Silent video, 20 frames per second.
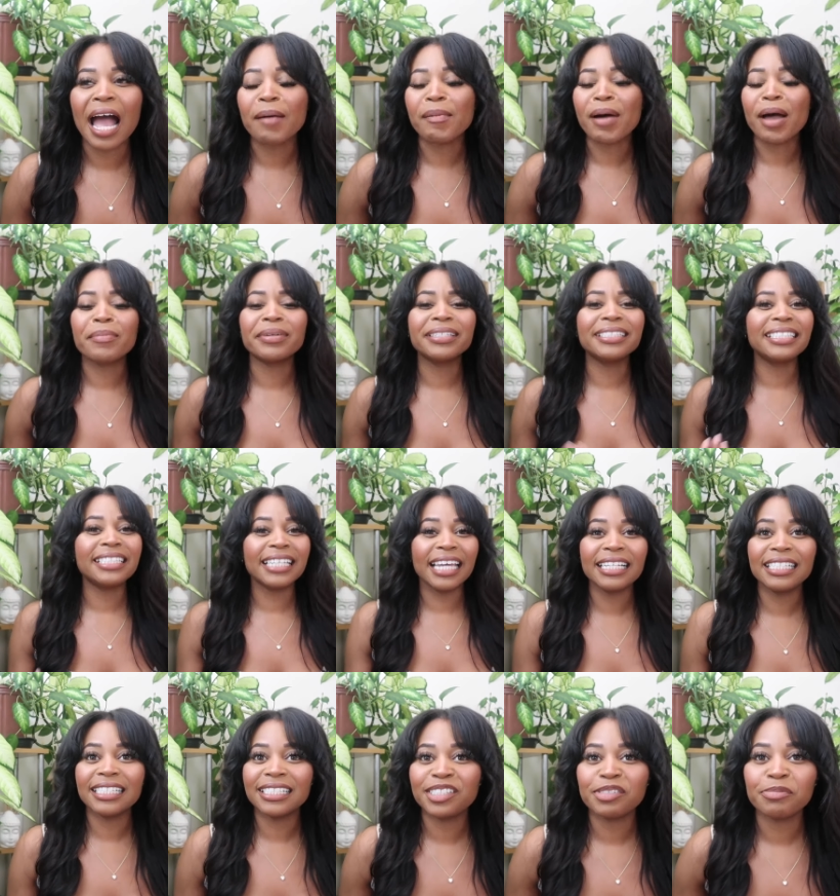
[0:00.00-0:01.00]
up. I'm
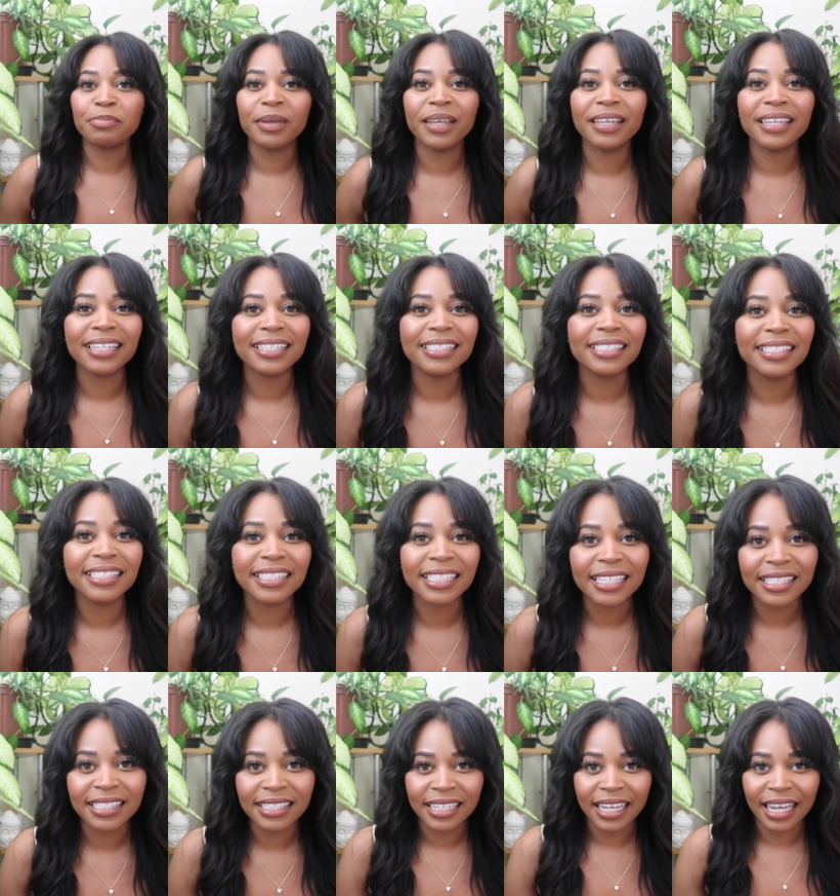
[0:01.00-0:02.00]
addicted to being
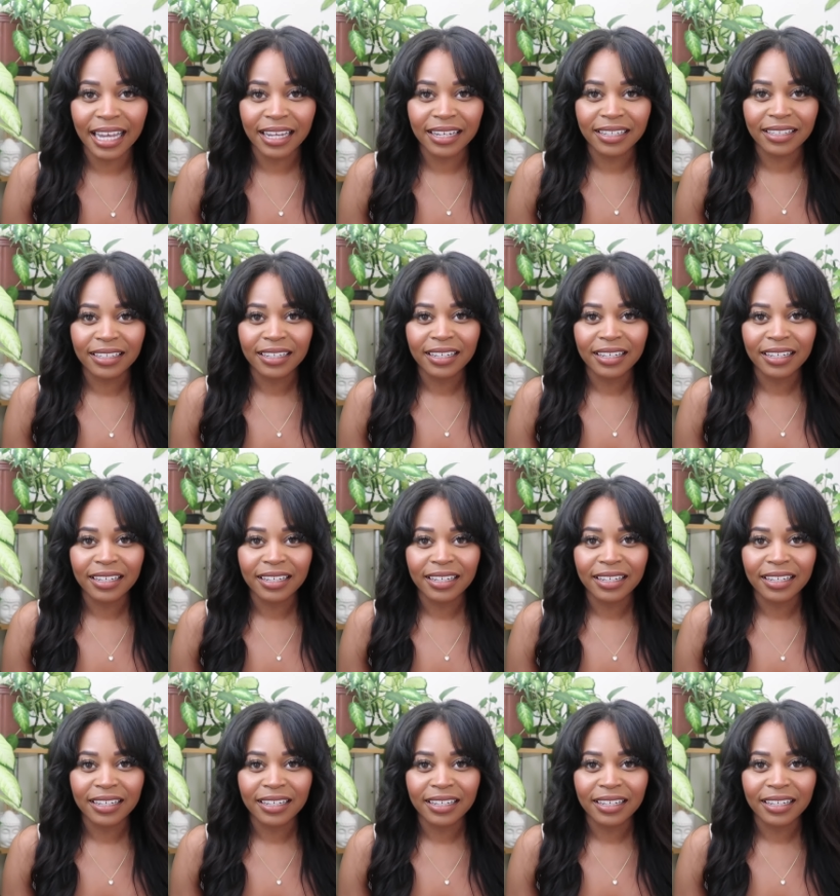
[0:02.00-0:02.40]
consistent.